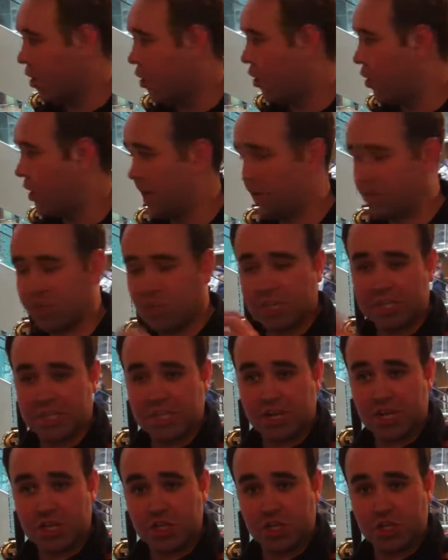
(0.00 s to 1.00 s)
all I drink is
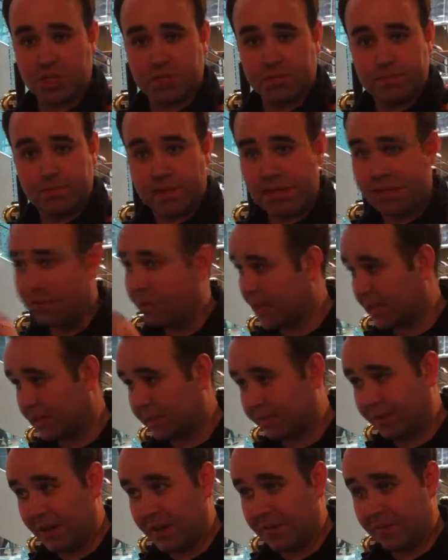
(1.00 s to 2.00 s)
nitrogen. I don't get
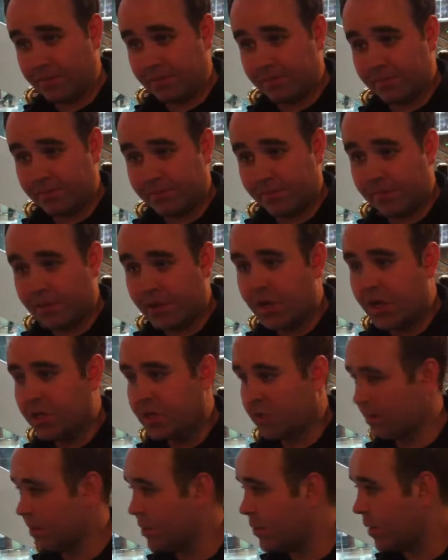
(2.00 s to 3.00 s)
the flavour.
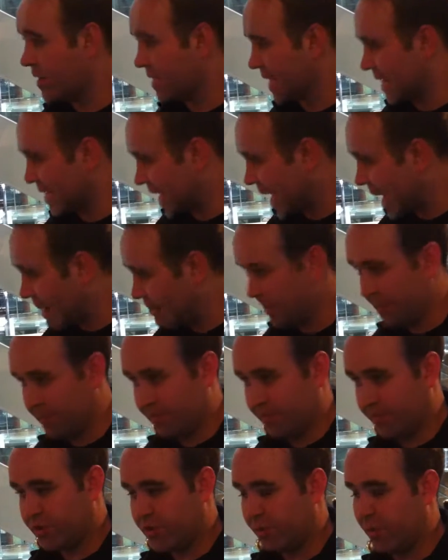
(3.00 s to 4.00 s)
So we don't want that to
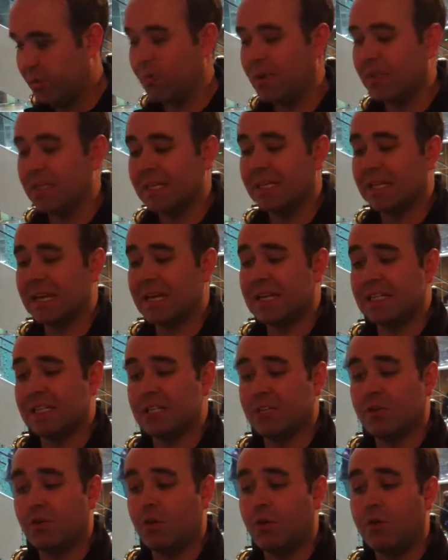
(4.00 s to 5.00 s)
happen. So we want the Guinness
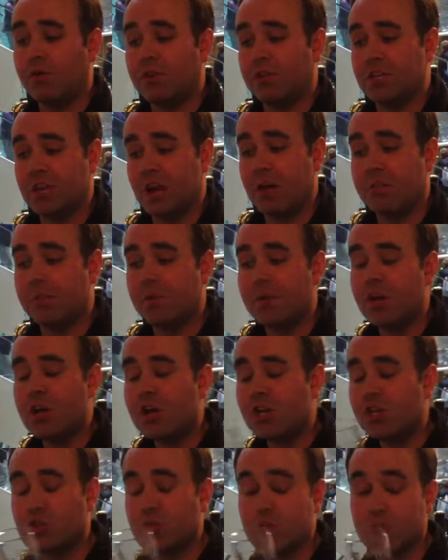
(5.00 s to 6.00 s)
to go over the top,
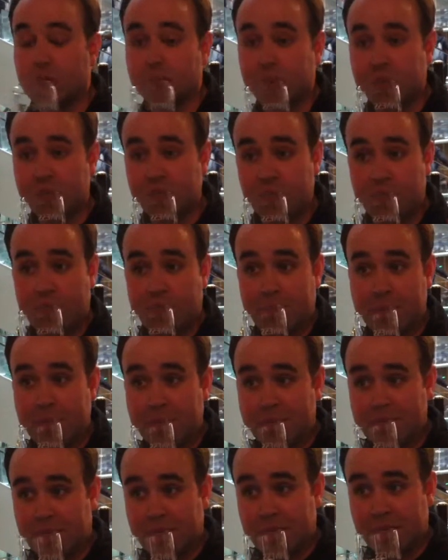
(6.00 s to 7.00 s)
so you can put your lip
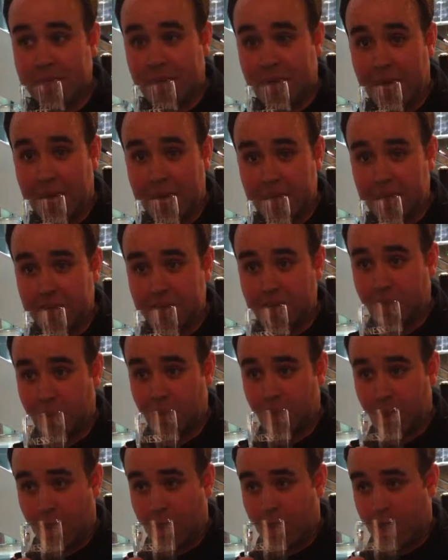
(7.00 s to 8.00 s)
inside the glass,
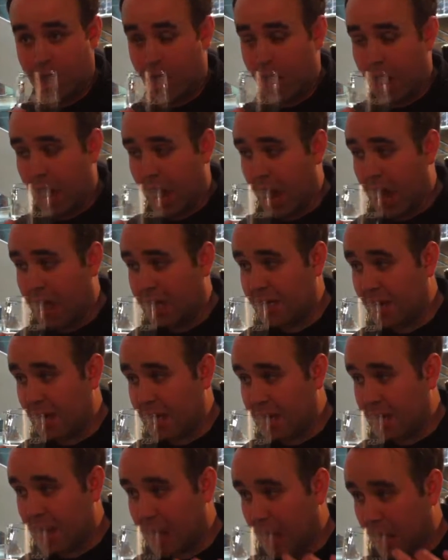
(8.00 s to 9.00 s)
and
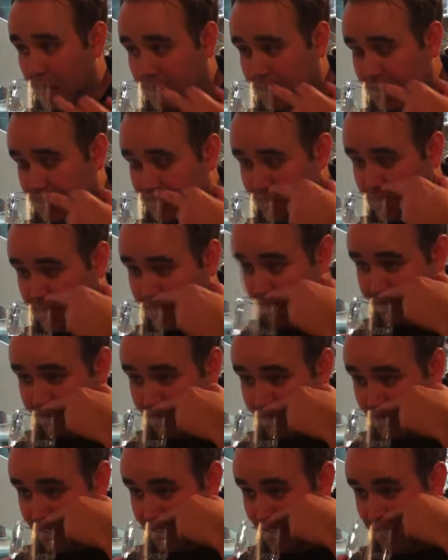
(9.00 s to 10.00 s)
then it's easy for
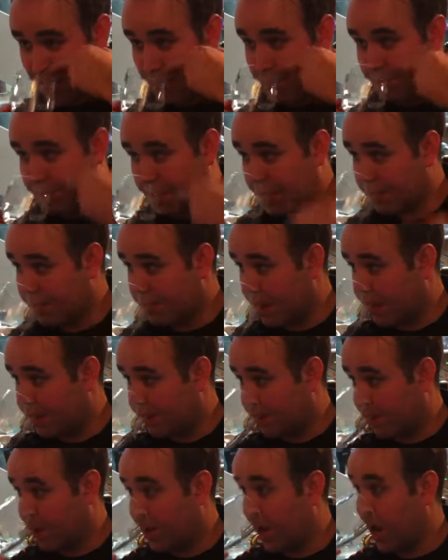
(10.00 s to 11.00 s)
you to take a big
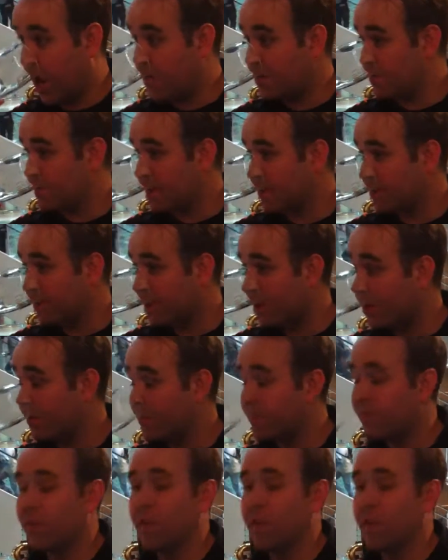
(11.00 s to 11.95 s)
mouthful, large mouthful,